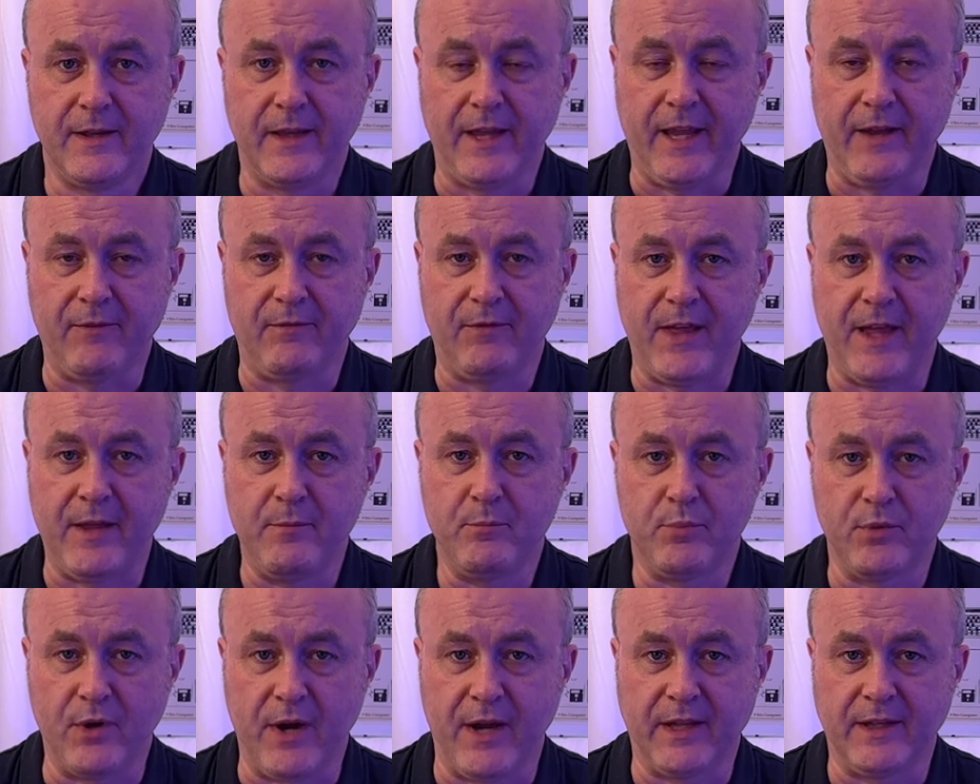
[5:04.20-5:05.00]
if they
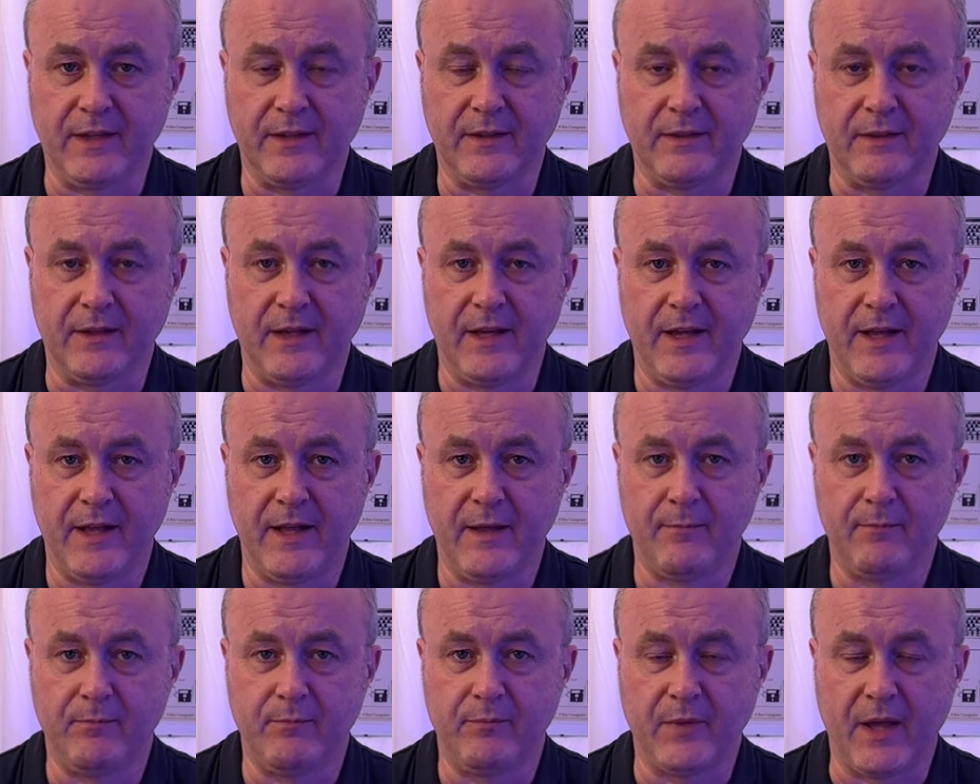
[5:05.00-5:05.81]
break,
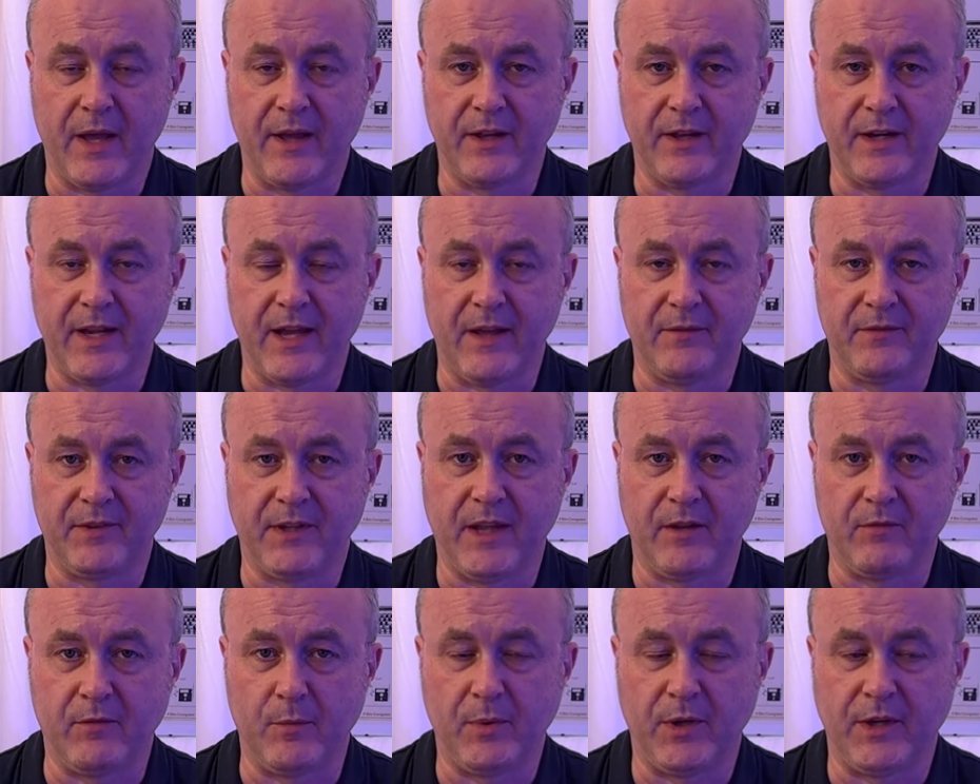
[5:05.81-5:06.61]
um, I'm going to have to
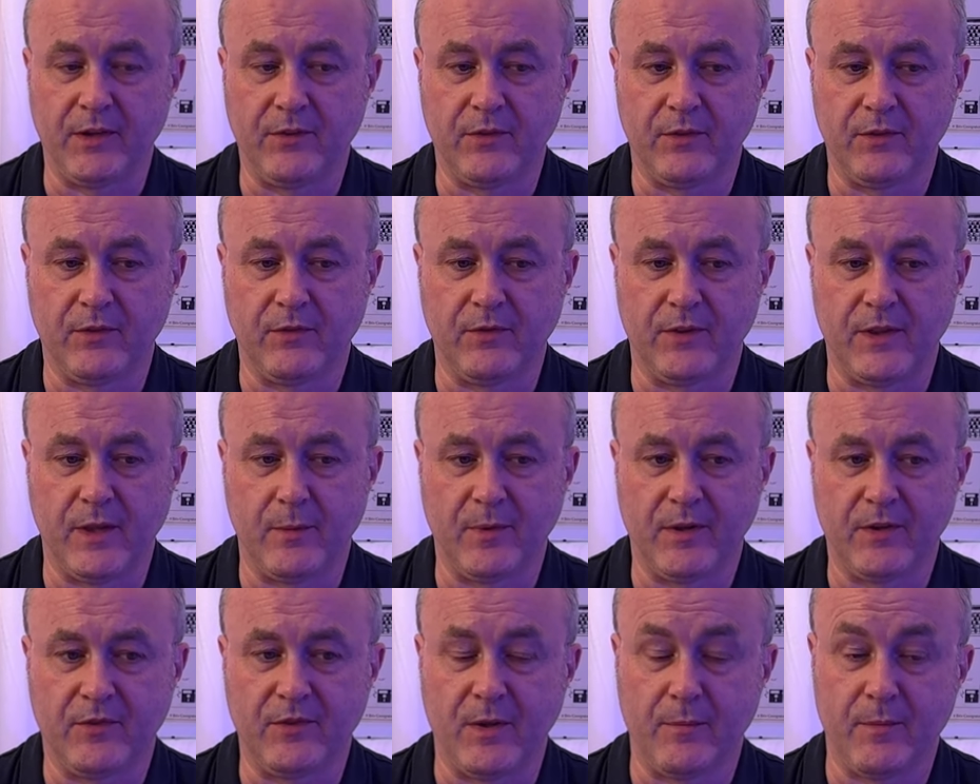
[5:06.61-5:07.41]
get replacements for them
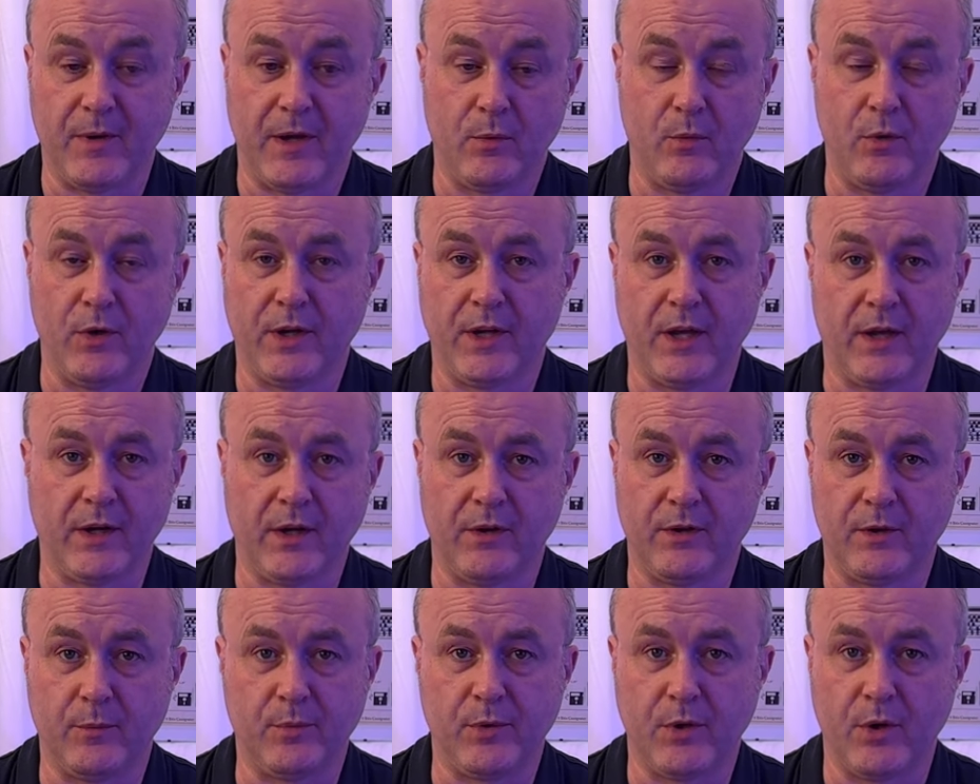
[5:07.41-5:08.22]
and somehow work out
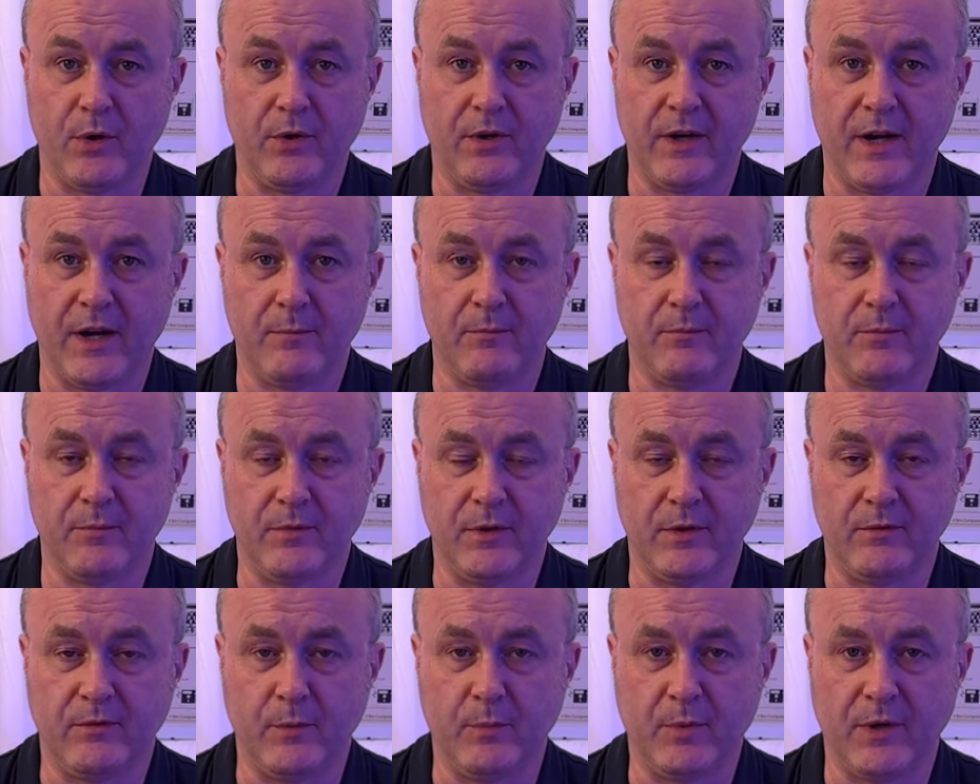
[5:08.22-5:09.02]
how to program
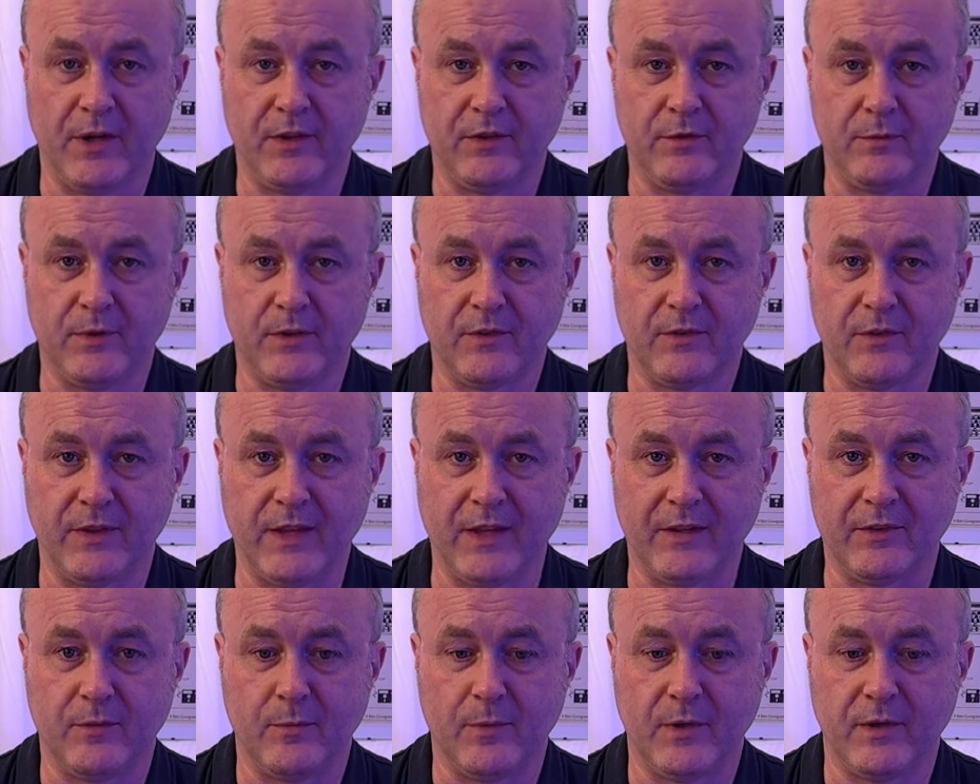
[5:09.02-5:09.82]
the replacement. So
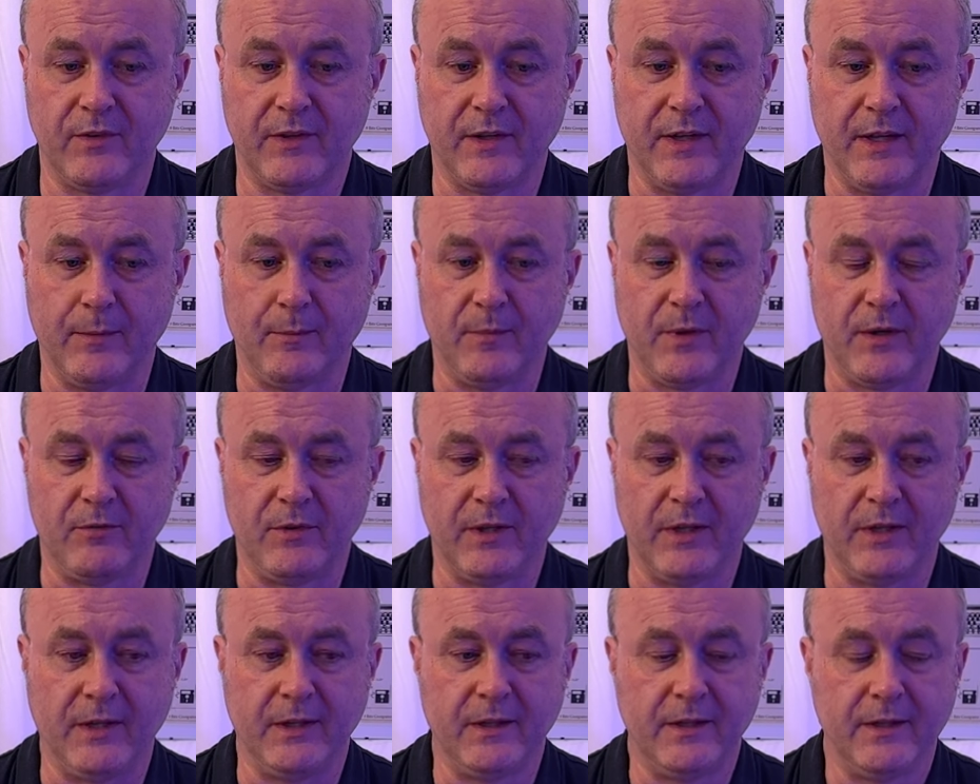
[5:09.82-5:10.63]
that's a bit of a nightmare,
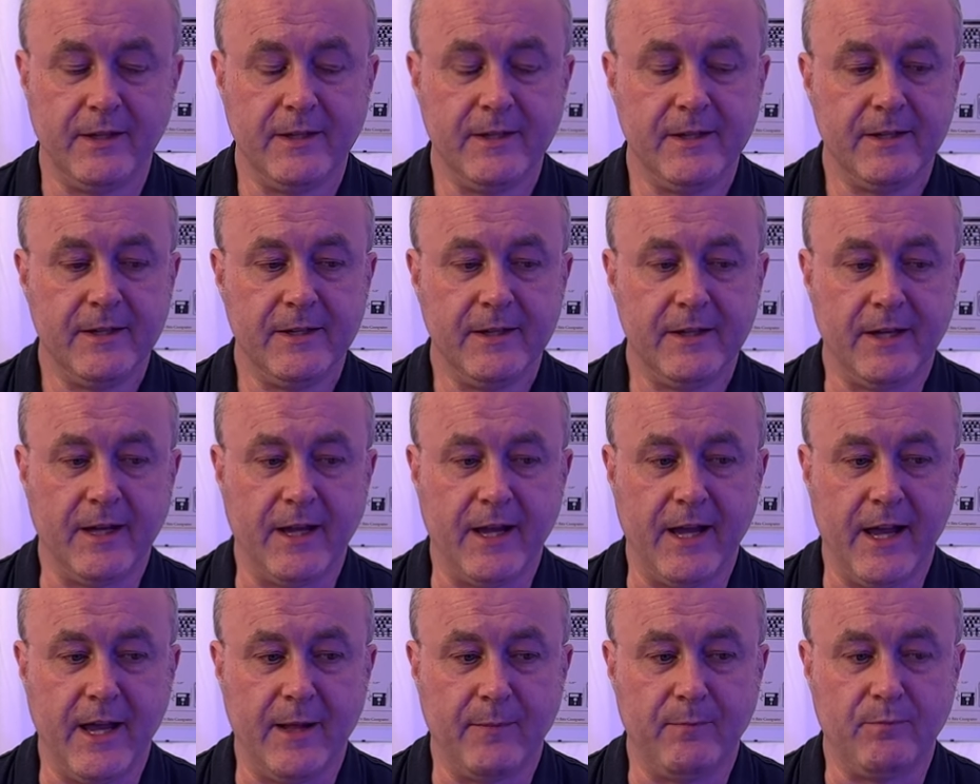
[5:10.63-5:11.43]
really.
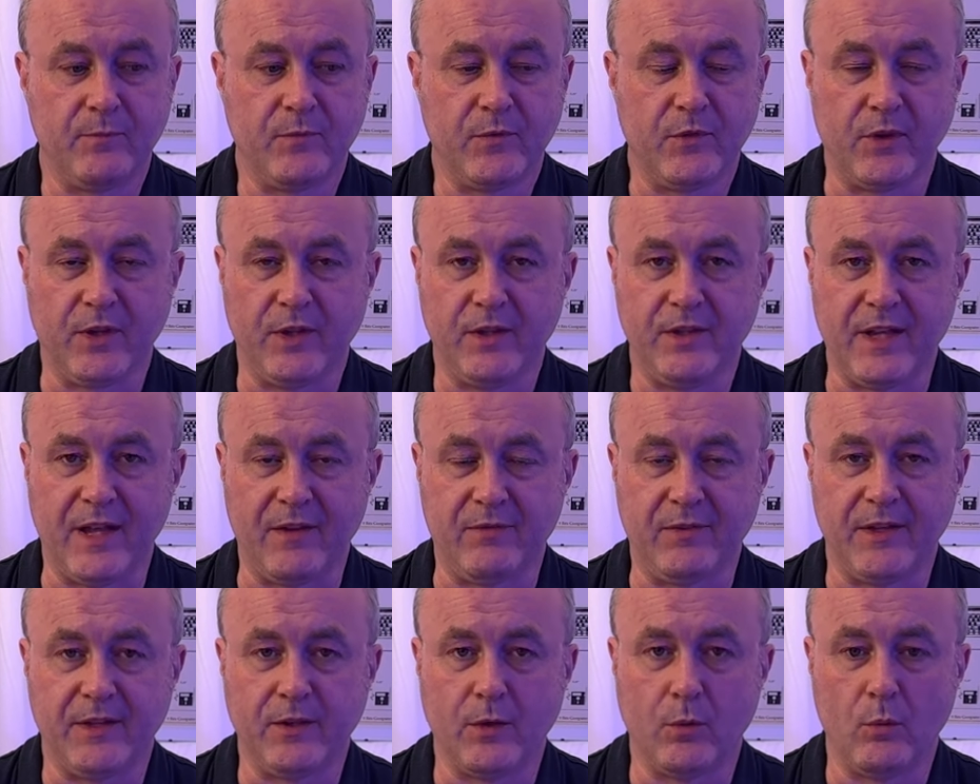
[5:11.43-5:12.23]
Um, so you
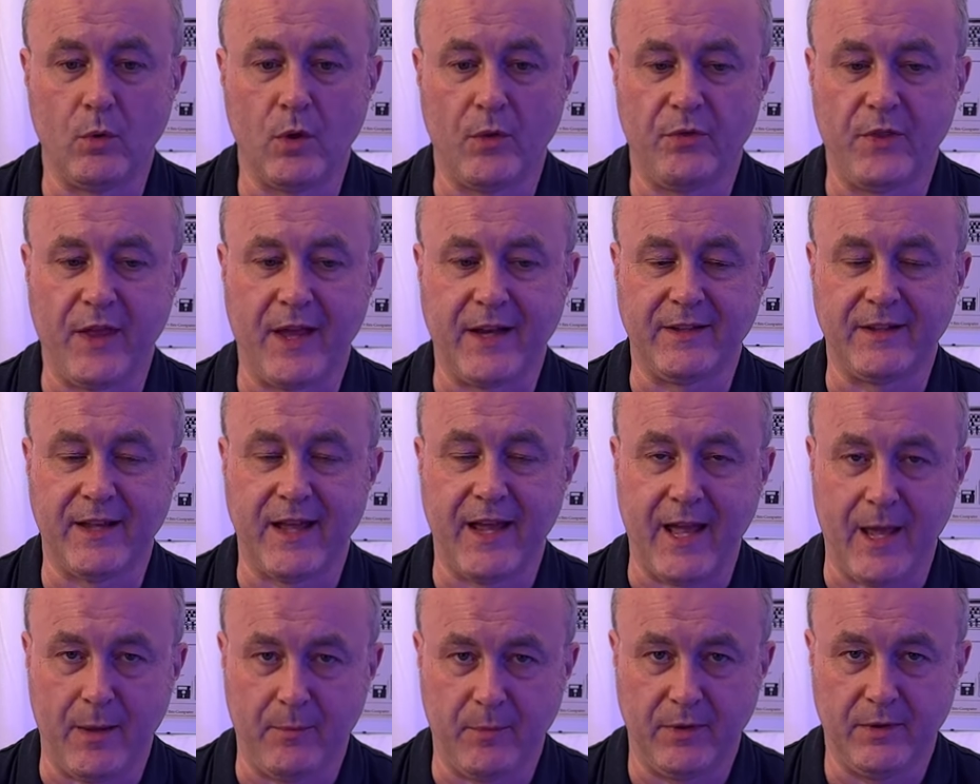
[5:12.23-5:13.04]
definitely don't want that to
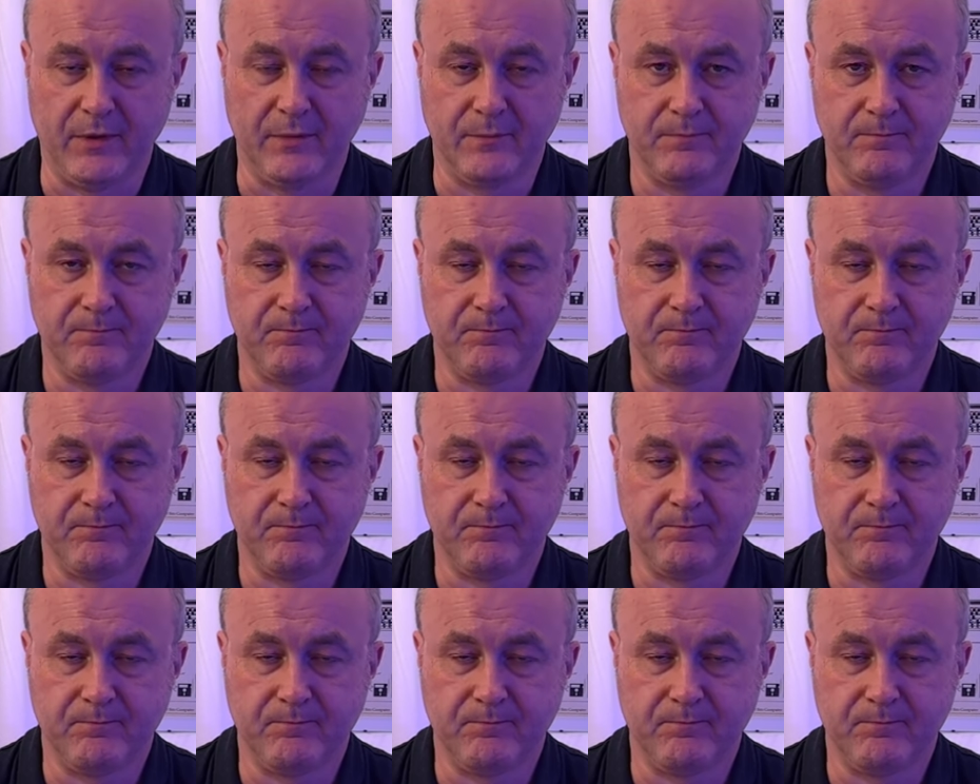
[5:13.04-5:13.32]
happen.